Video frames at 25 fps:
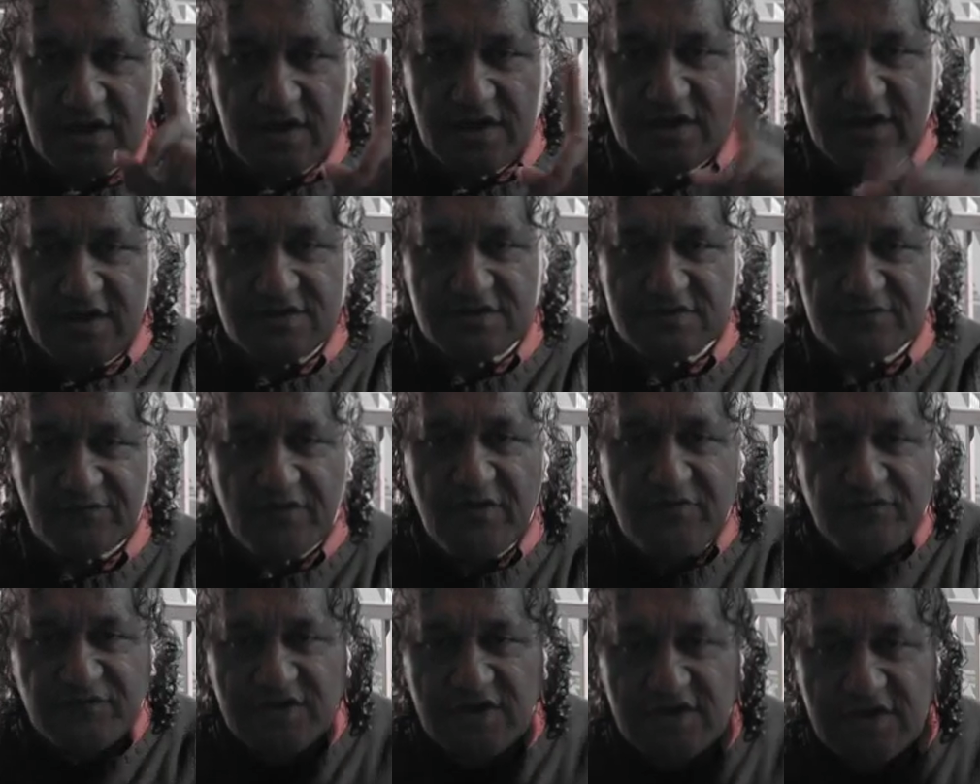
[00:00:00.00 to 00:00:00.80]
He's
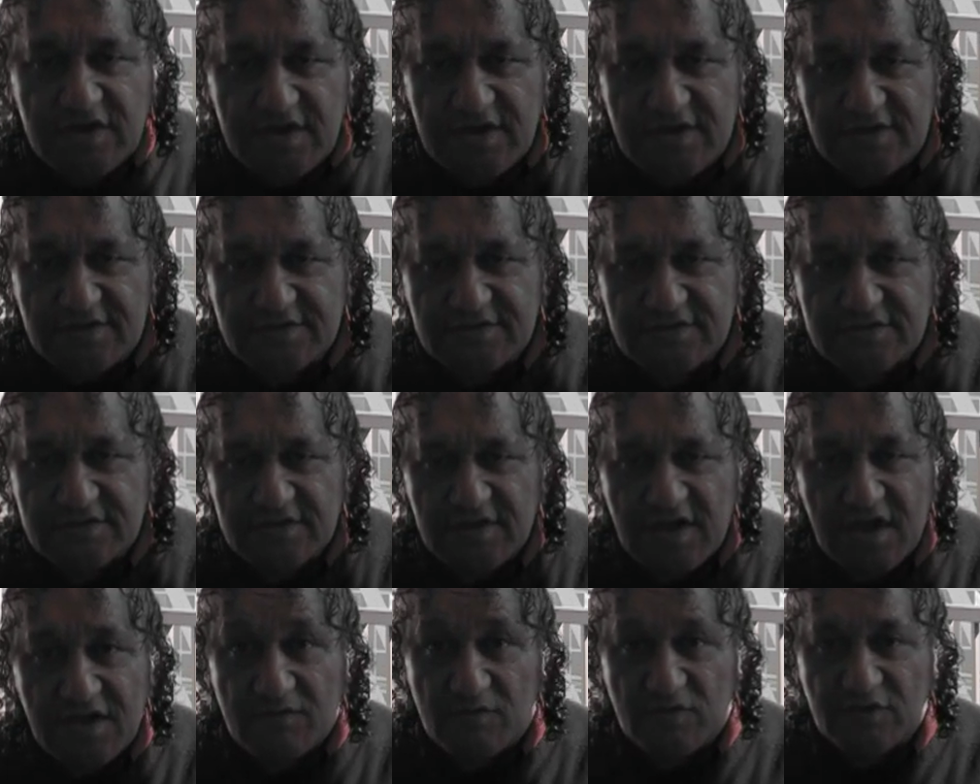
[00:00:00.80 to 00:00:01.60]
50 years
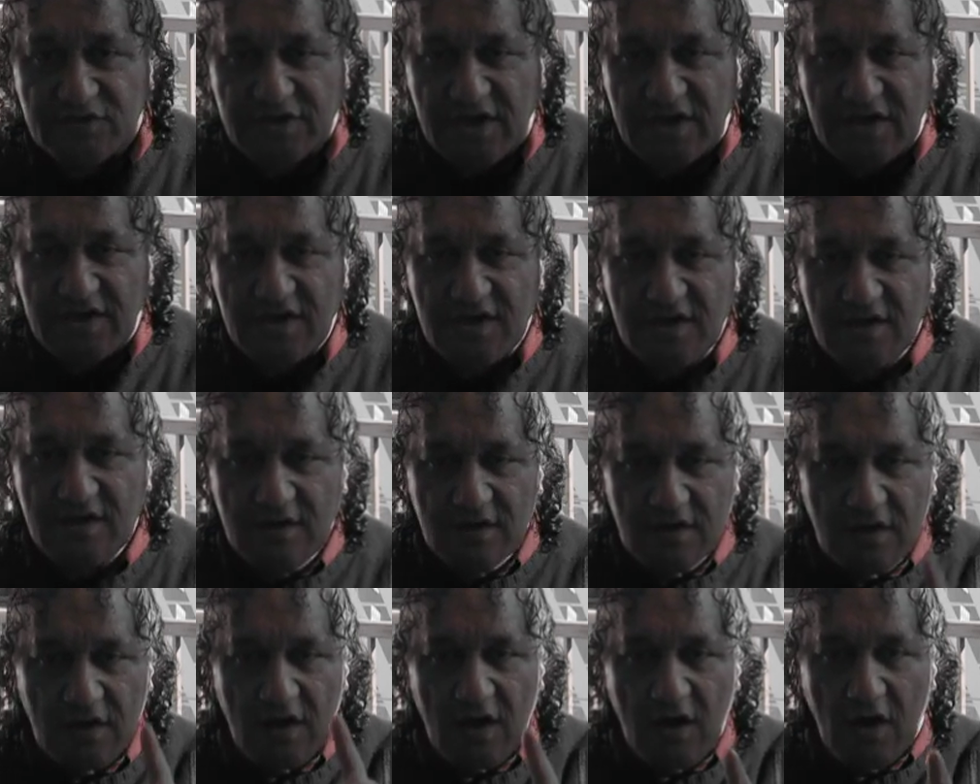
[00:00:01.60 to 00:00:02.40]
Admiralty
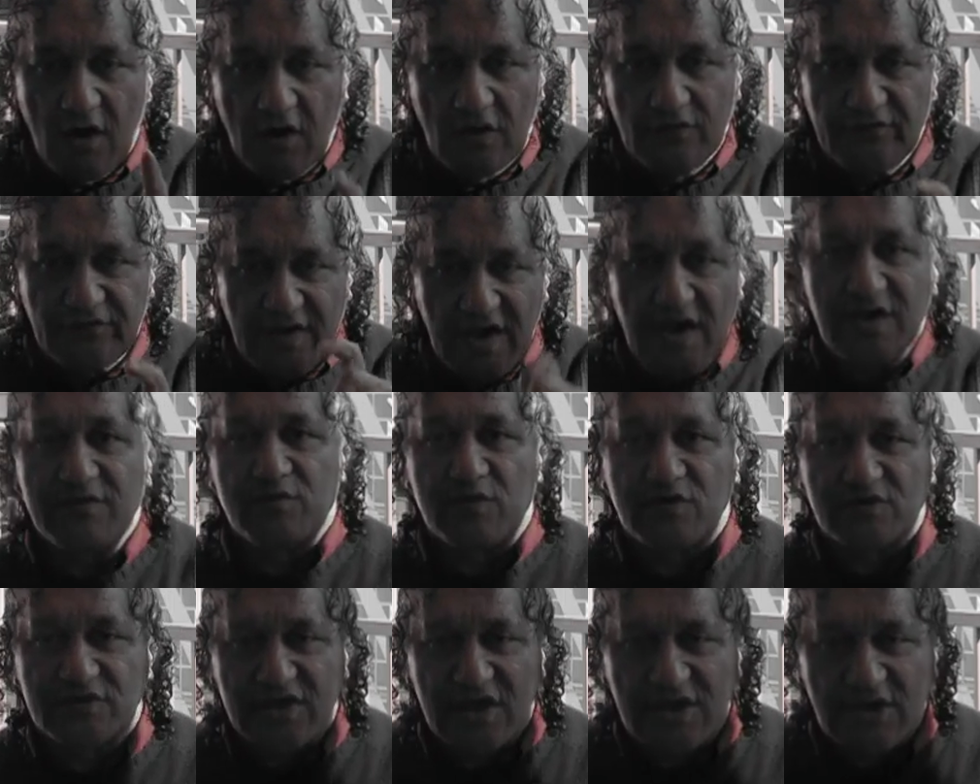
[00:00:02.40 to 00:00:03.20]
on
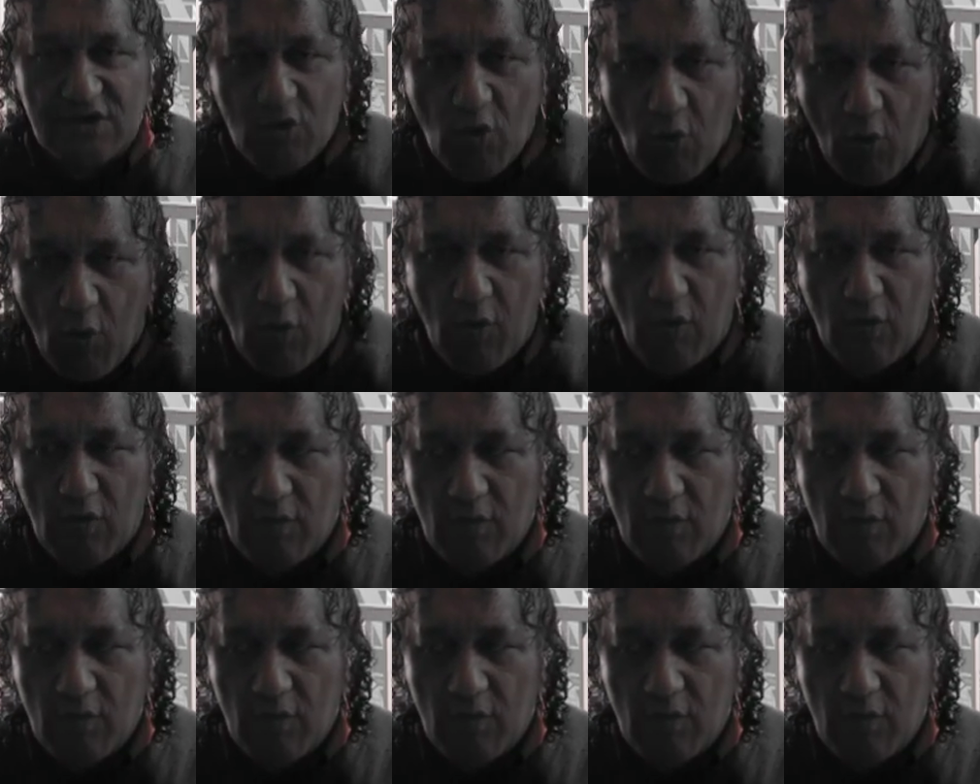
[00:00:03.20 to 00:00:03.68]
Admiralty law.